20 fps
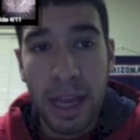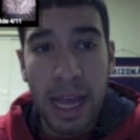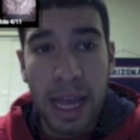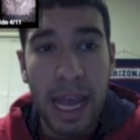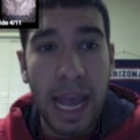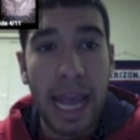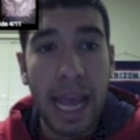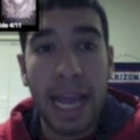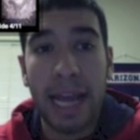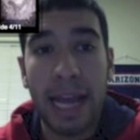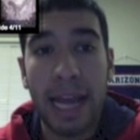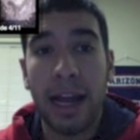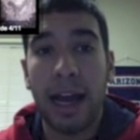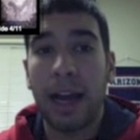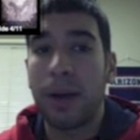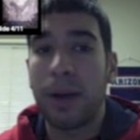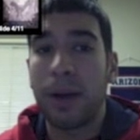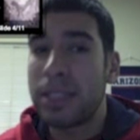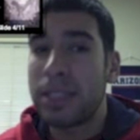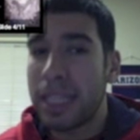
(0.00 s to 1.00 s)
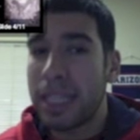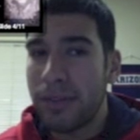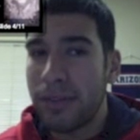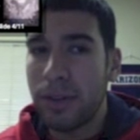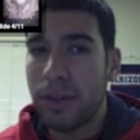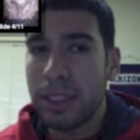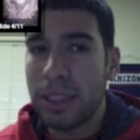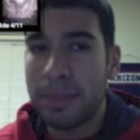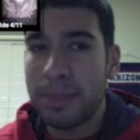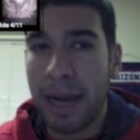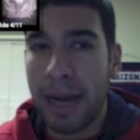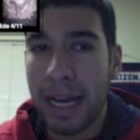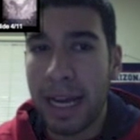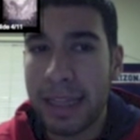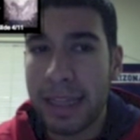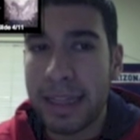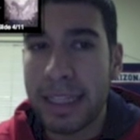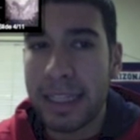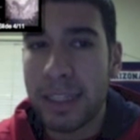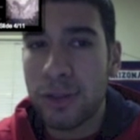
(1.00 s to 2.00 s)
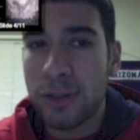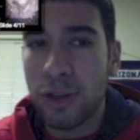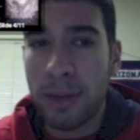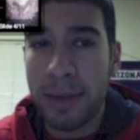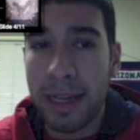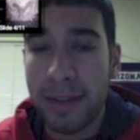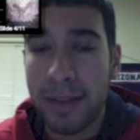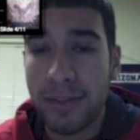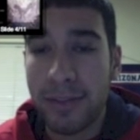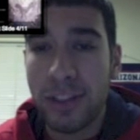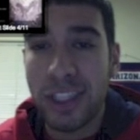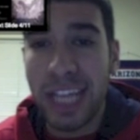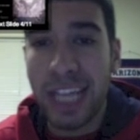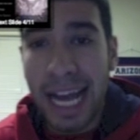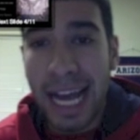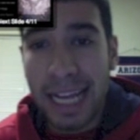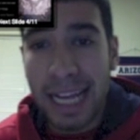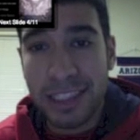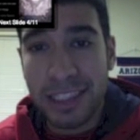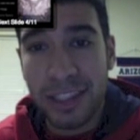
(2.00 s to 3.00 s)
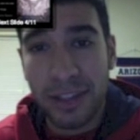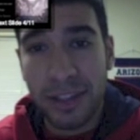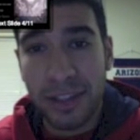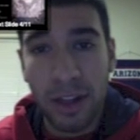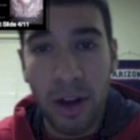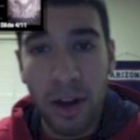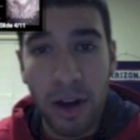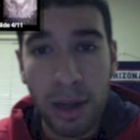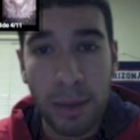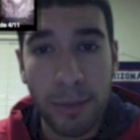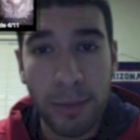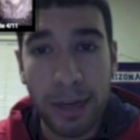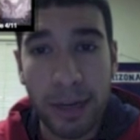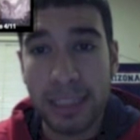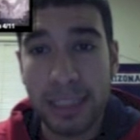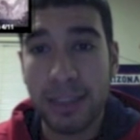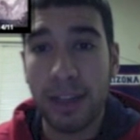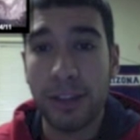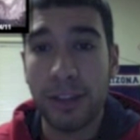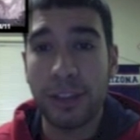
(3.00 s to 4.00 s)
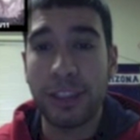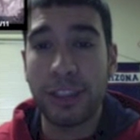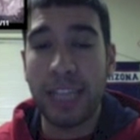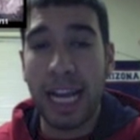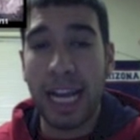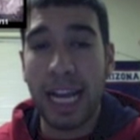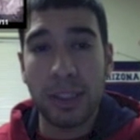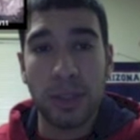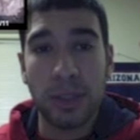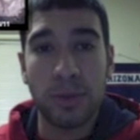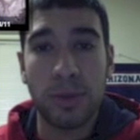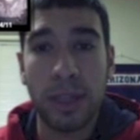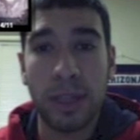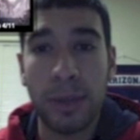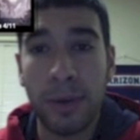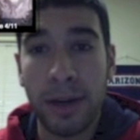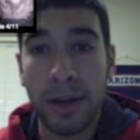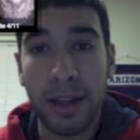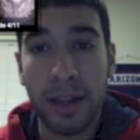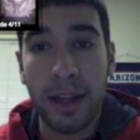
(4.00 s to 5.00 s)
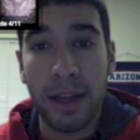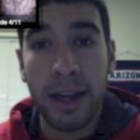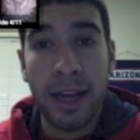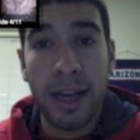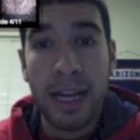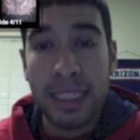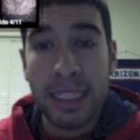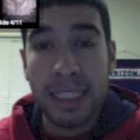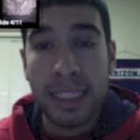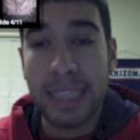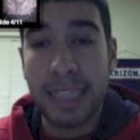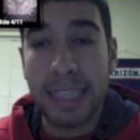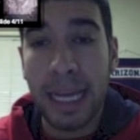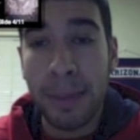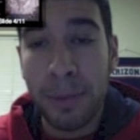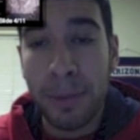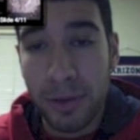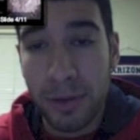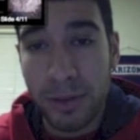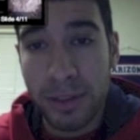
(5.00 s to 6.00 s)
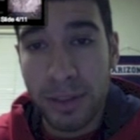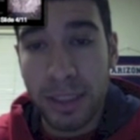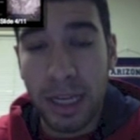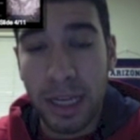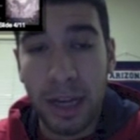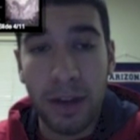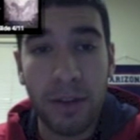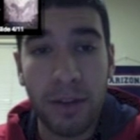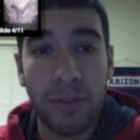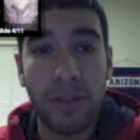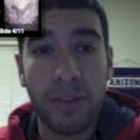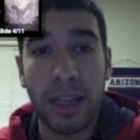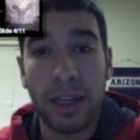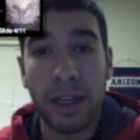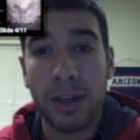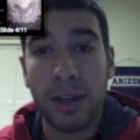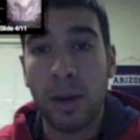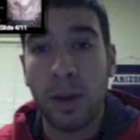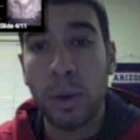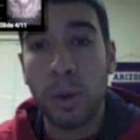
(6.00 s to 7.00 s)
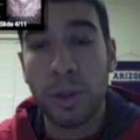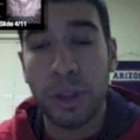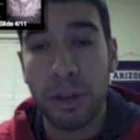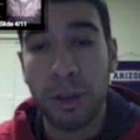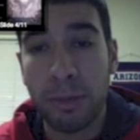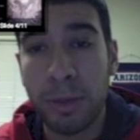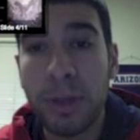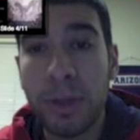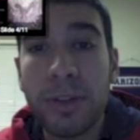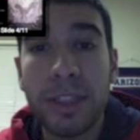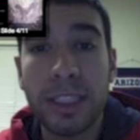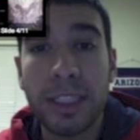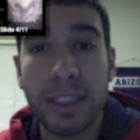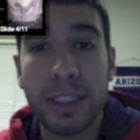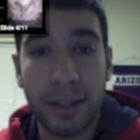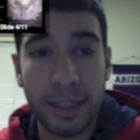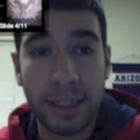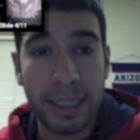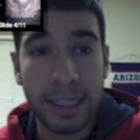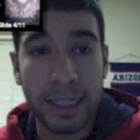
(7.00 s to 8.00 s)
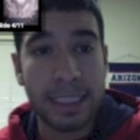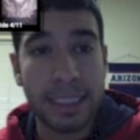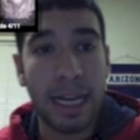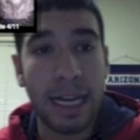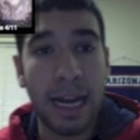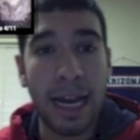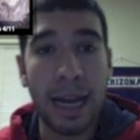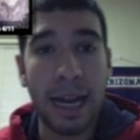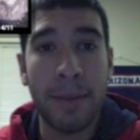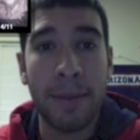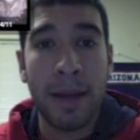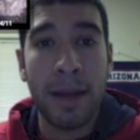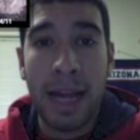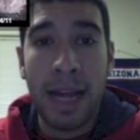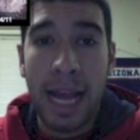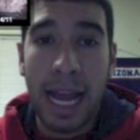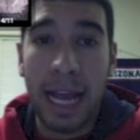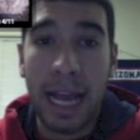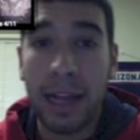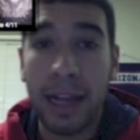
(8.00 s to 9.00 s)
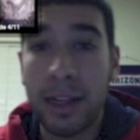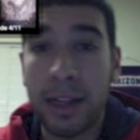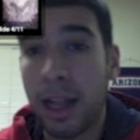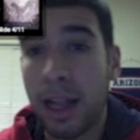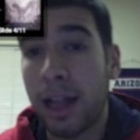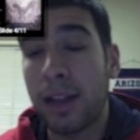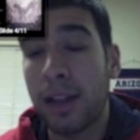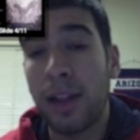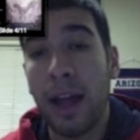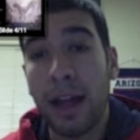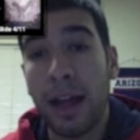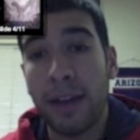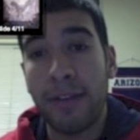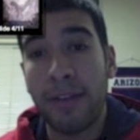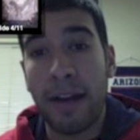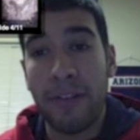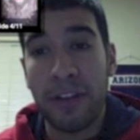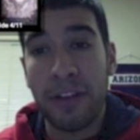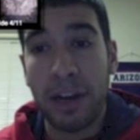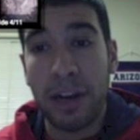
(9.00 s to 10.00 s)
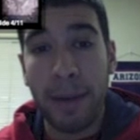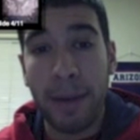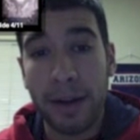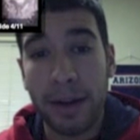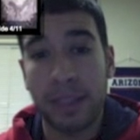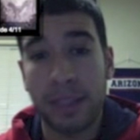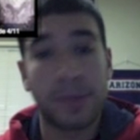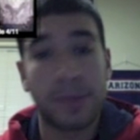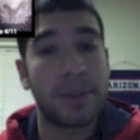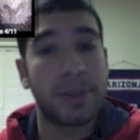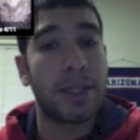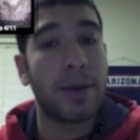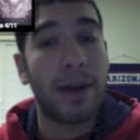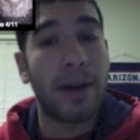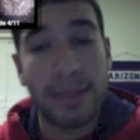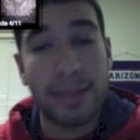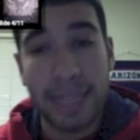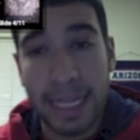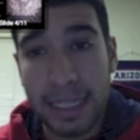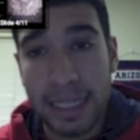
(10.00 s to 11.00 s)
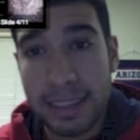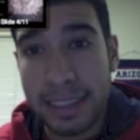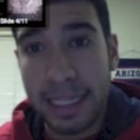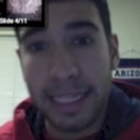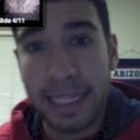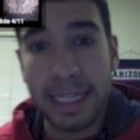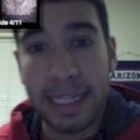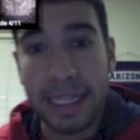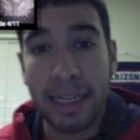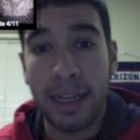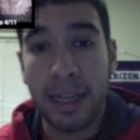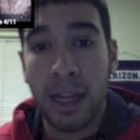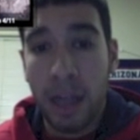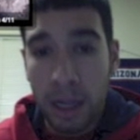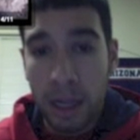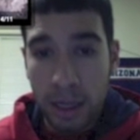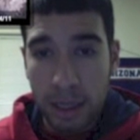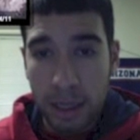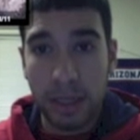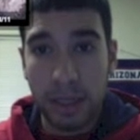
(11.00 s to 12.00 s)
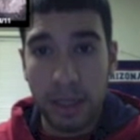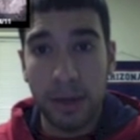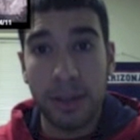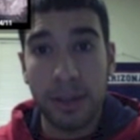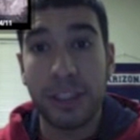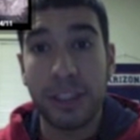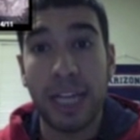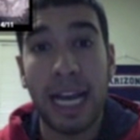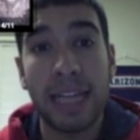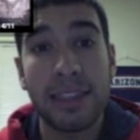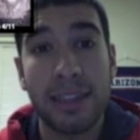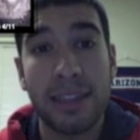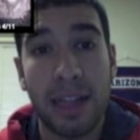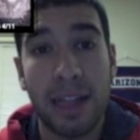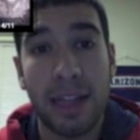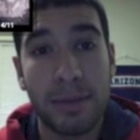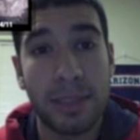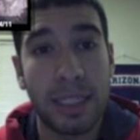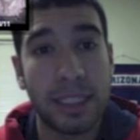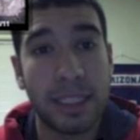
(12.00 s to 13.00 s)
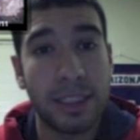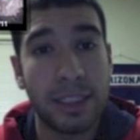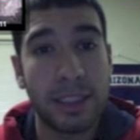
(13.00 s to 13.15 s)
and it was influenced by the enjoyment of jazz during the Harlem Renaissance. Jazz was really one of the staples of the culture and music during this time, and a lot of African Americans would go out dancing and go to jazz clubs and just